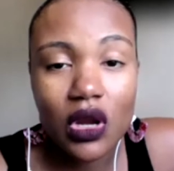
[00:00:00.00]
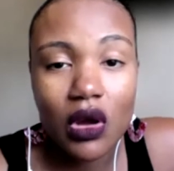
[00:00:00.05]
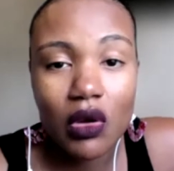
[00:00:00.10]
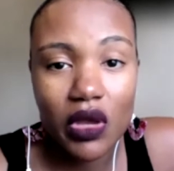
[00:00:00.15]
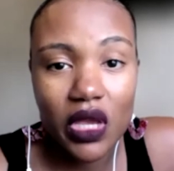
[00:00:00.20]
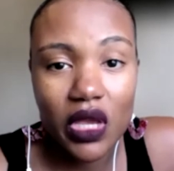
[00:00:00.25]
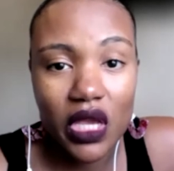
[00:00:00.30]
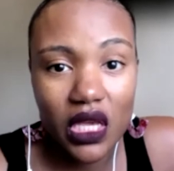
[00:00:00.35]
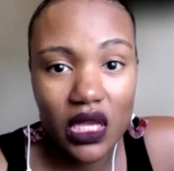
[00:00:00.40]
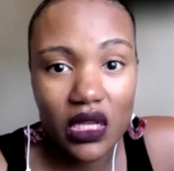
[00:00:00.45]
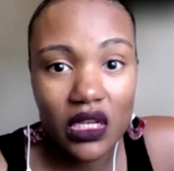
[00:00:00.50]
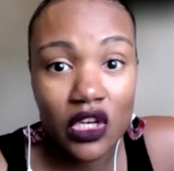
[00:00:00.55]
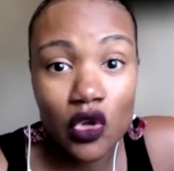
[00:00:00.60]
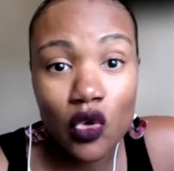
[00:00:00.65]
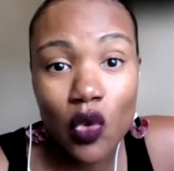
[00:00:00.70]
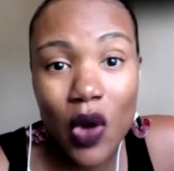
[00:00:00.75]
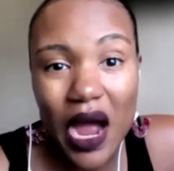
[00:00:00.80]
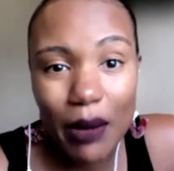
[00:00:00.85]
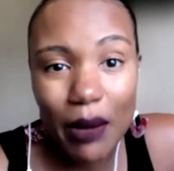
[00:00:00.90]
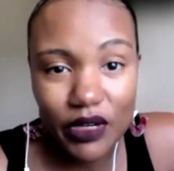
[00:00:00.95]
get
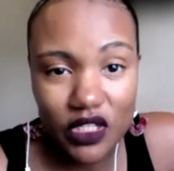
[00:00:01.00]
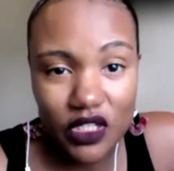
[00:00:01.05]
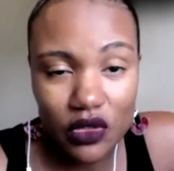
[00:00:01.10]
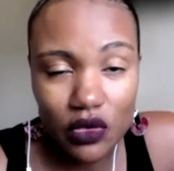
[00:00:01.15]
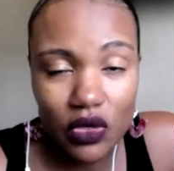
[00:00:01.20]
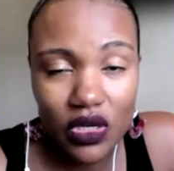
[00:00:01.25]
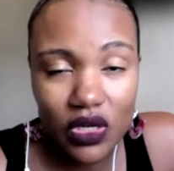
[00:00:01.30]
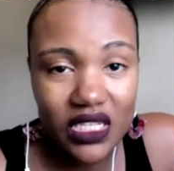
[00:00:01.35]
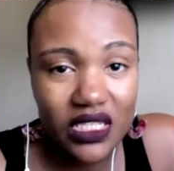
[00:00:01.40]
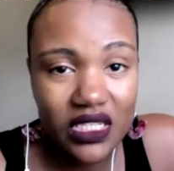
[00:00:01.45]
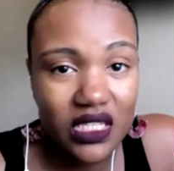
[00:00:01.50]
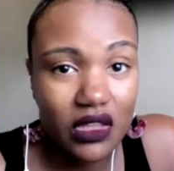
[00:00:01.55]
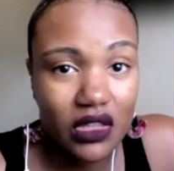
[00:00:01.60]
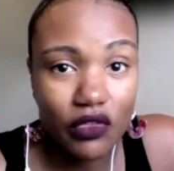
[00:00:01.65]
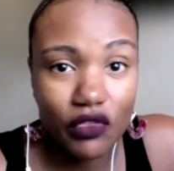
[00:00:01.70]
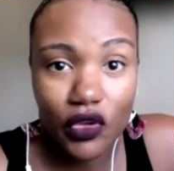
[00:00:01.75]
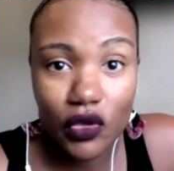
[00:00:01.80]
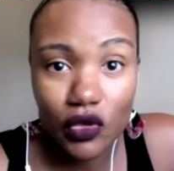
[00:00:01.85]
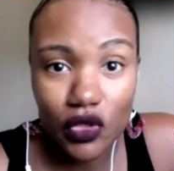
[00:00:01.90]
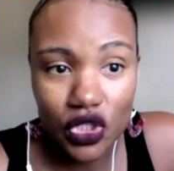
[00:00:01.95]
new opportunities in the
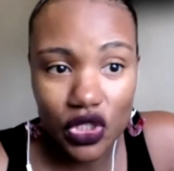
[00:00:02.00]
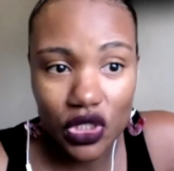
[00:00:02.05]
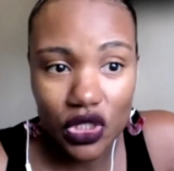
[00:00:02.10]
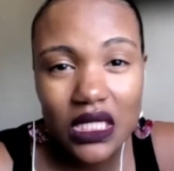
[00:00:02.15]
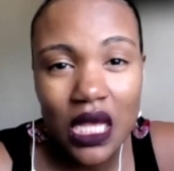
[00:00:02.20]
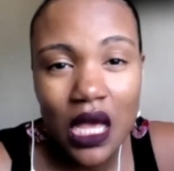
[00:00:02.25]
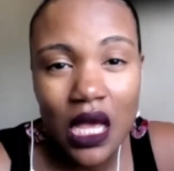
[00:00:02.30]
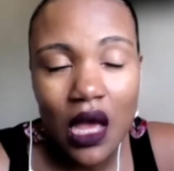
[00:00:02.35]
future.